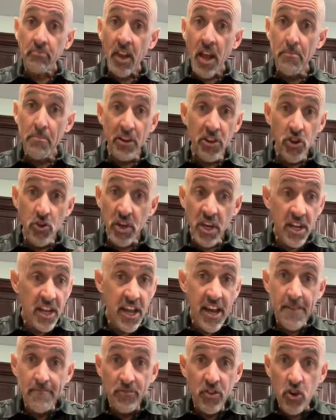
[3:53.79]
But you can
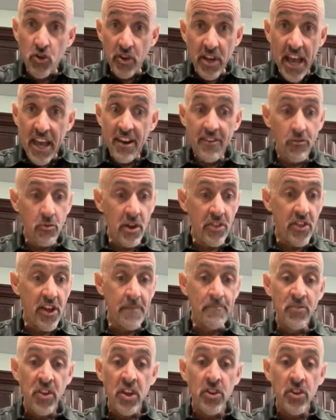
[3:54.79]
get creative with it.